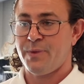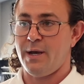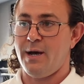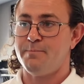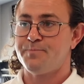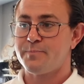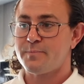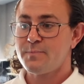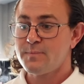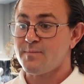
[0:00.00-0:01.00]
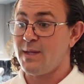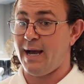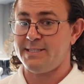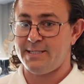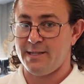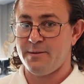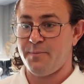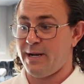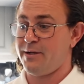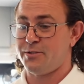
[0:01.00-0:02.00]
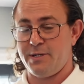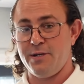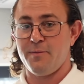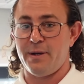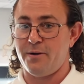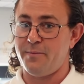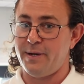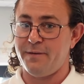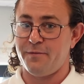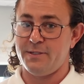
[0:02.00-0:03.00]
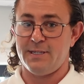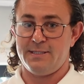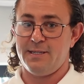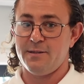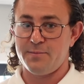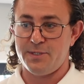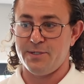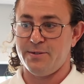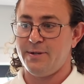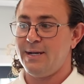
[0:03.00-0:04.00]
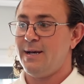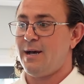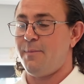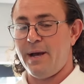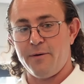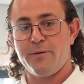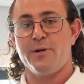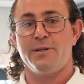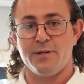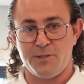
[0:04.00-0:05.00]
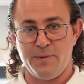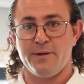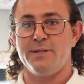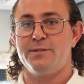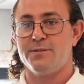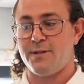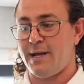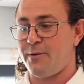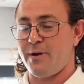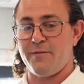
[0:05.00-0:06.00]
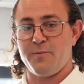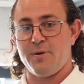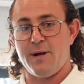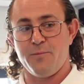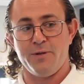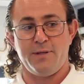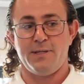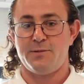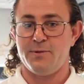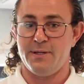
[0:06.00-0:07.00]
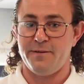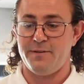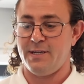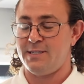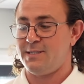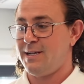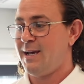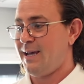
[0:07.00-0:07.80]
I sell them, but I also hear about all my friends I sell them to about what their experiences are like. We're having a problem with this, we love this.